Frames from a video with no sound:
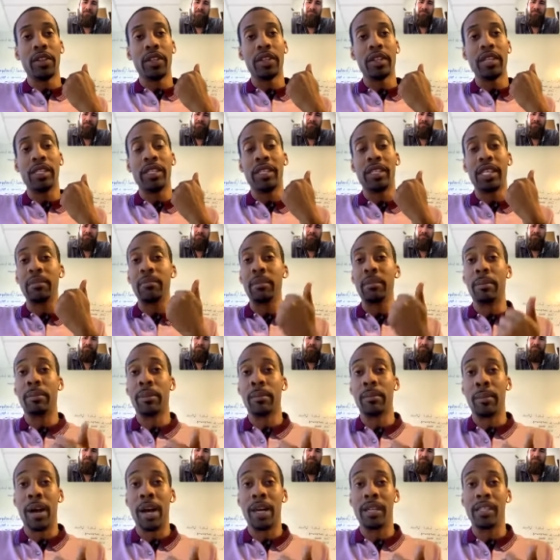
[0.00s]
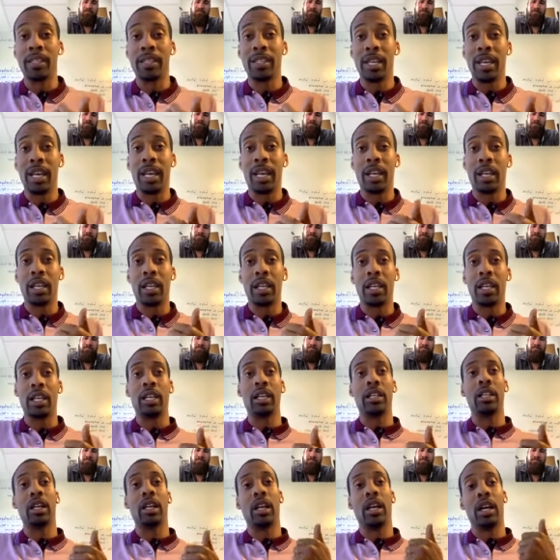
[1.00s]
the team member mindset,
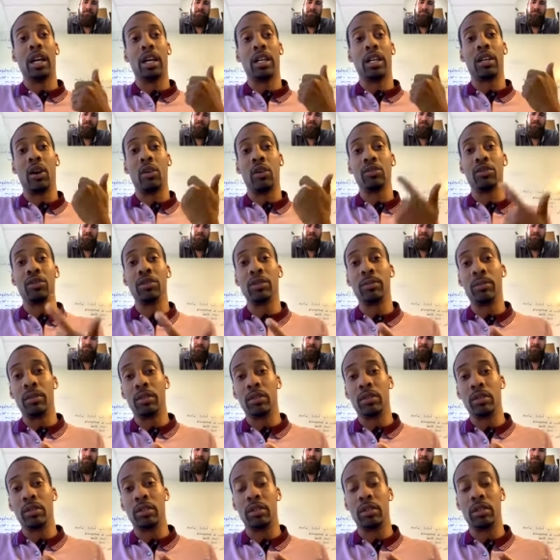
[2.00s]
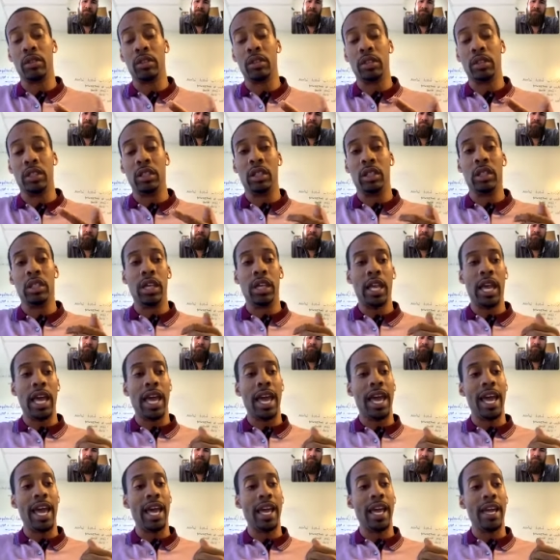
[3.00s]
uh, coachable,
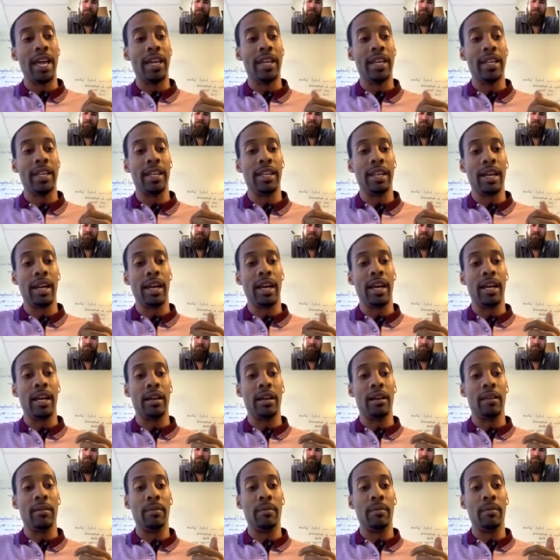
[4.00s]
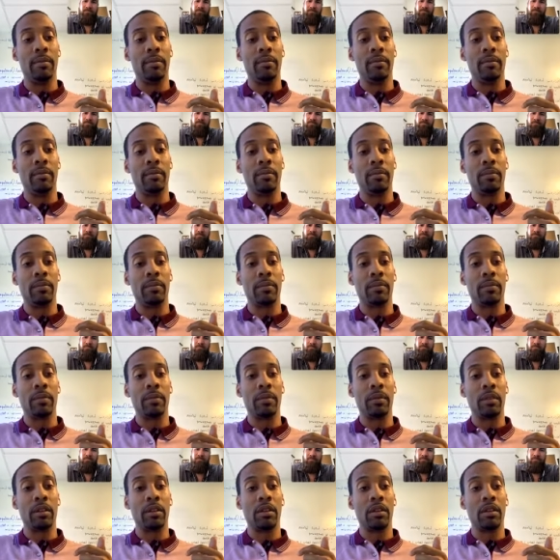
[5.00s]
and um,
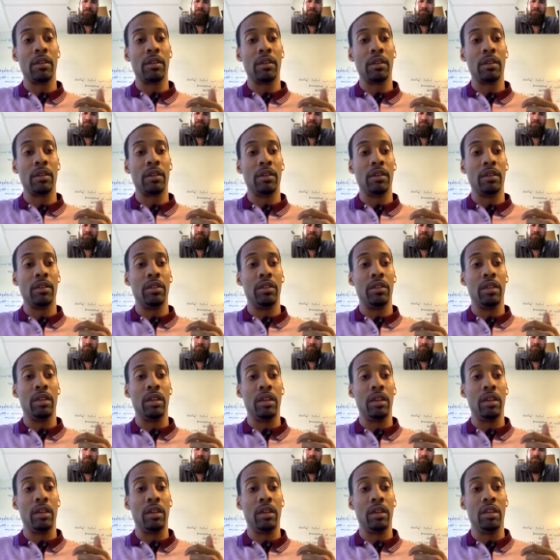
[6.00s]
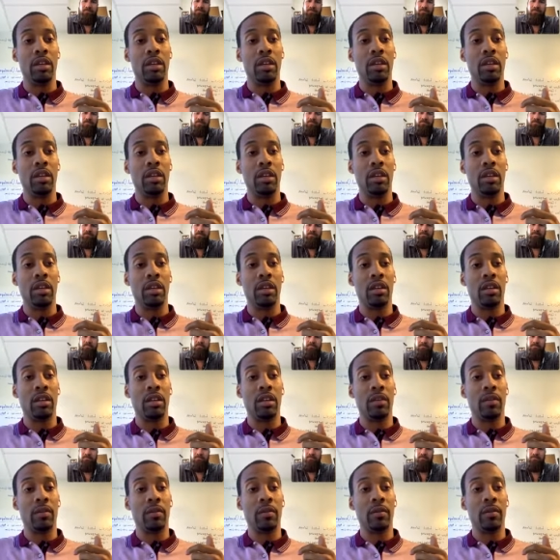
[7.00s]
the
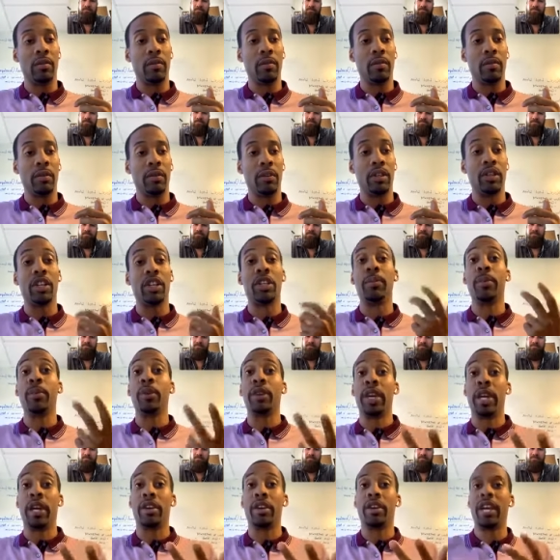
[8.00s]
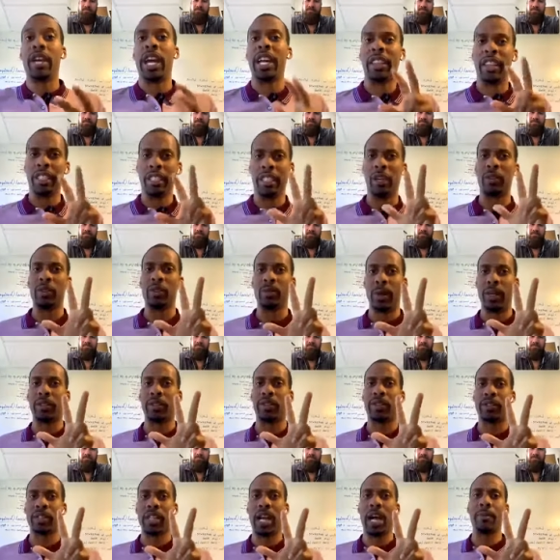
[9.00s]
uh, good communicator. I think that was my
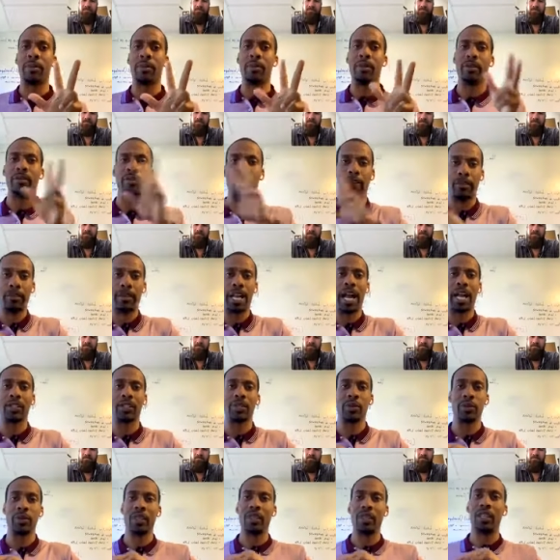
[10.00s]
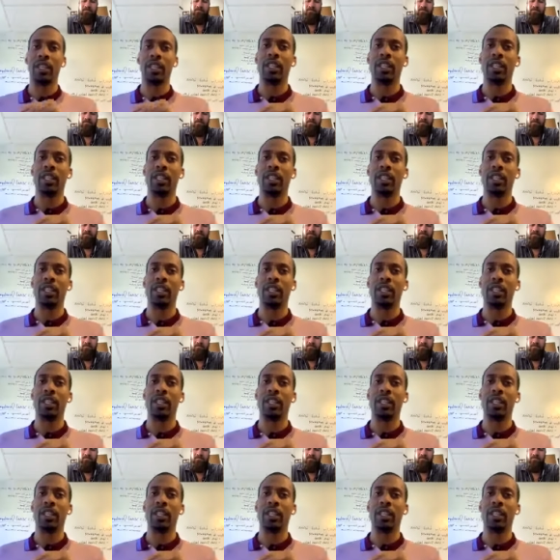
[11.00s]
top three from last week.